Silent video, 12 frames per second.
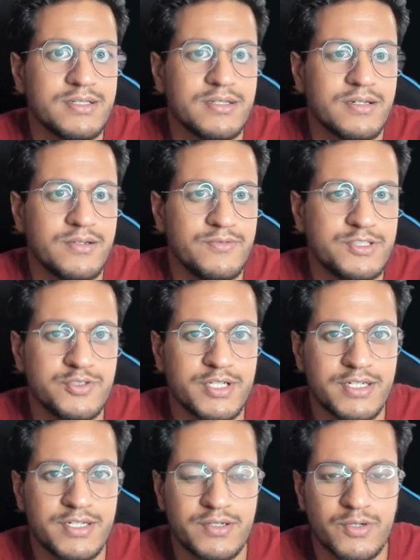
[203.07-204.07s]
uh, which you
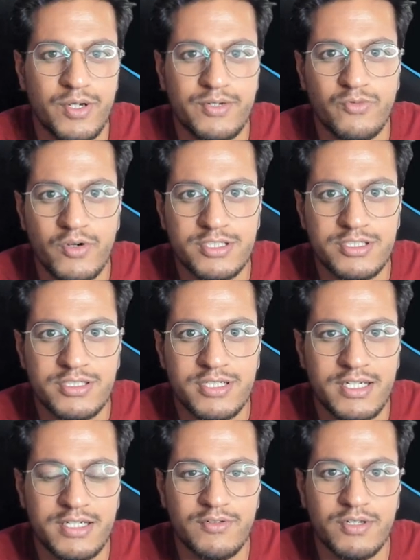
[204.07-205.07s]
can go and watch
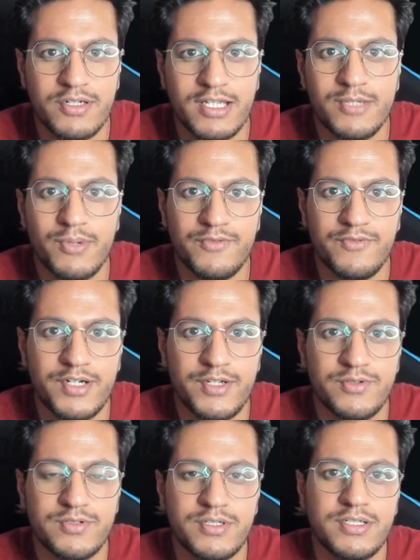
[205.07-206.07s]
and it will really benefit
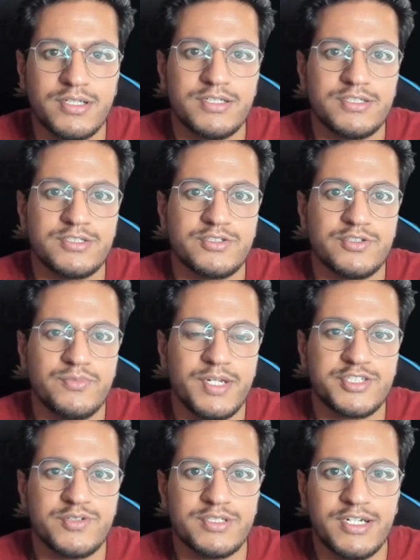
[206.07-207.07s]
you. So make
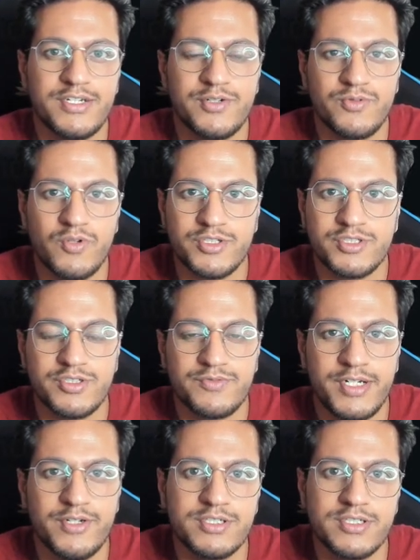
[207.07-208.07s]
sure that you watch those
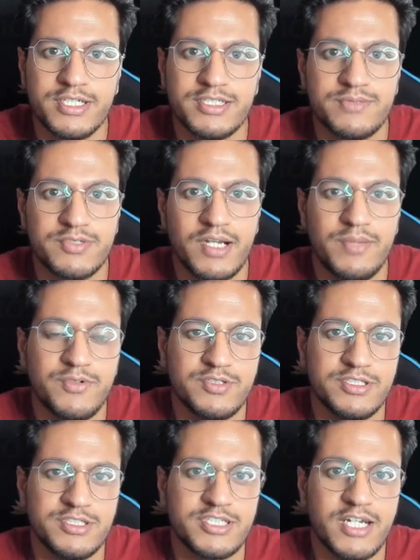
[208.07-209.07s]
videos and subscribe to
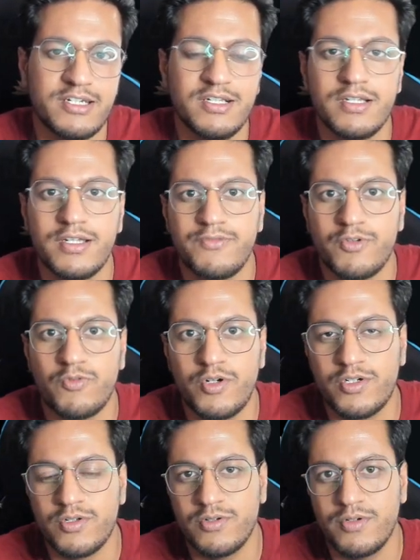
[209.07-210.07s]
this channel if you want
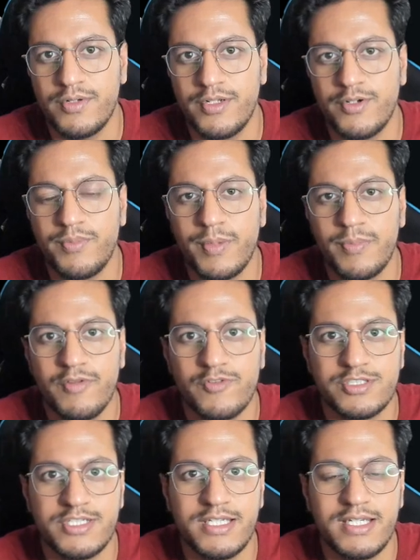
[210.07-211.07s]
to, you know, prepare for
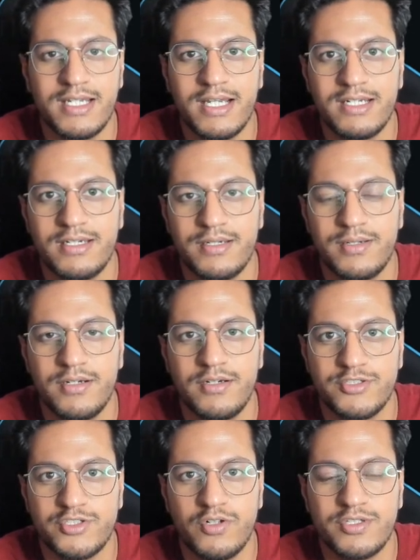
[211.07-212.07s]
CK and uh,
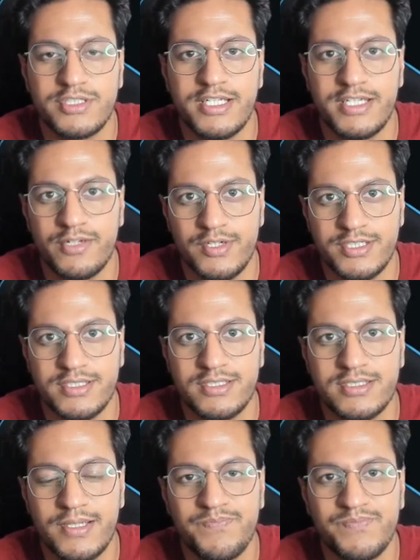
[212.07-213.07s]
solve CK
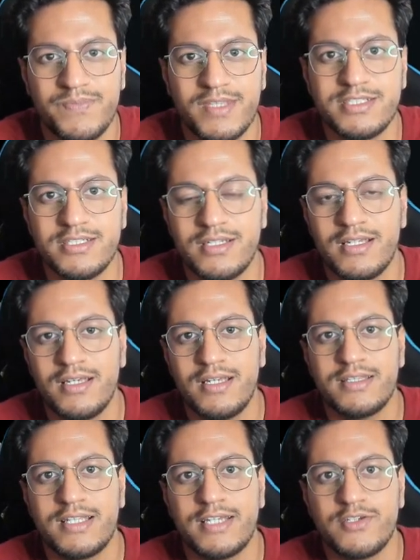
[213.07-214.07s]
questions. That's it.
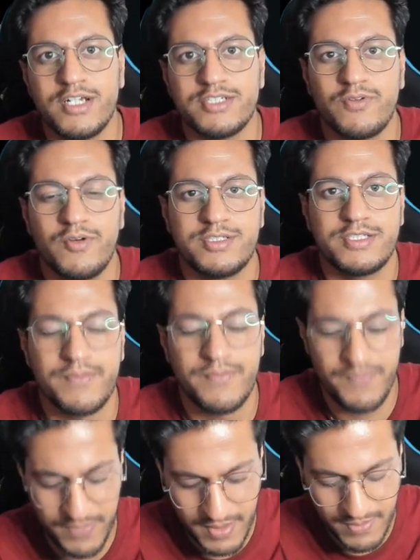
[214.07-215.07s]
Thank you guys for watching.
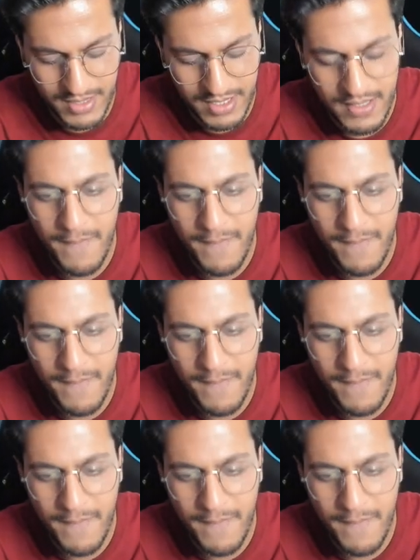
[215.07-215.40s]
Bye.